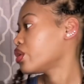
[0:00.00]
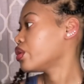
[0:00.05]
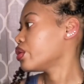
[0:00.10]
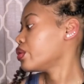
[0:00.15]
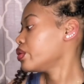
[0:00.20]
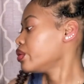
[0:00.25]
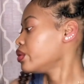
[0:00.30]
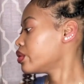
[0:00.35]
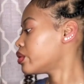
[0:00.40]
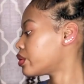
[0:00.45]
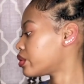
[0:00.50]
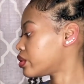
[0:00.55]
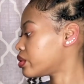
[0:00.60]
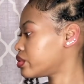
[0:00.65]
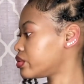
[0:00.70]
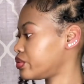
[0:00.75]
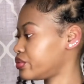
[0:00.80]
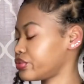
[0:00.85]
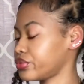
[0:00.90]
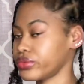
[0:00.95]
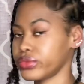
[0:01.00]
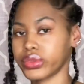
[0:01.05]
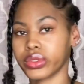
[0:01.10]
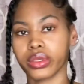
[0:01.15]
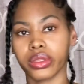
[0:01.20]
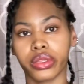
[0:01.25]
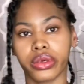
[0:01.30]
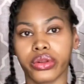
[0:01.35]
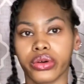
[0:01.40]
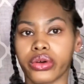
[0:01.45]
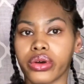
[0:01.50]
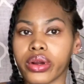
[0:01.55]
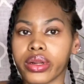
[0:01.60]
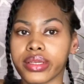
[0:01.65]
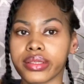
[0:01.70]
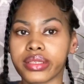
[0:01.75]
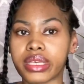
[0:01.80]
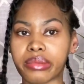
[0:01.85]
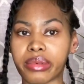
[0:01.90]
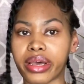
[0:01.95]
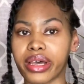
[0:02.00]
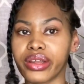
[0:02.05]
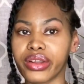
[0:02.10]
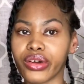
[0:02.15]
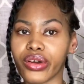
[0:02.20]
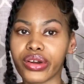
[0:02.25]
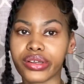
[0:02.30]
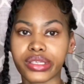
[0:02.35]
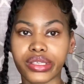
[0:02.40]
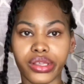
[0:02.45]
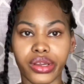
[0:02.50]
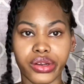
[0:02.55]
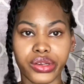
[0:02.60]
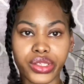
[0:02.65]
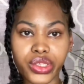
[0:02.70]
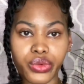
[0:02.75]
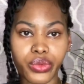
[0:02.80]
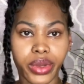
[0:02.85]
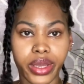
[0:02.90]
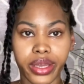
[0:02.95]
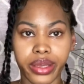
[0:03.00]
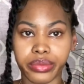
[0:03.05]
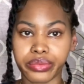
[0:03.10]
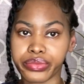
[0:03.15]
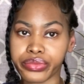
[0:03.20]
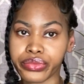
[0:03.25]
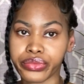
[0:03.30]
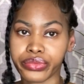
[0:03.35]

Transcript: Whew. A little hard to see. My underarms are starting to sweat.